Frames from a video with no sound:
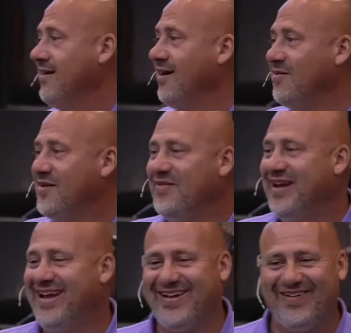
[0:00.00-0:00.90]
No,
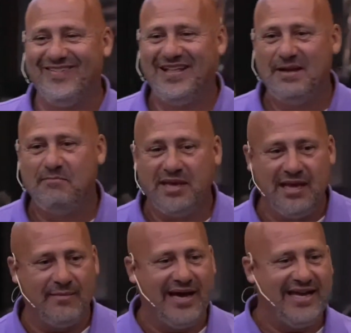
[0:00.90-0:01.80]

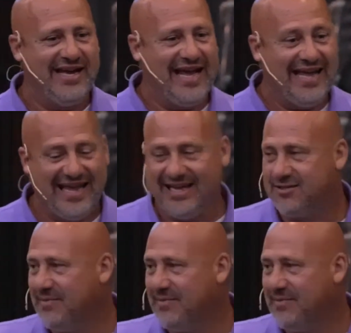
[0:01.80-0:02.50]
M-I-N-A-S,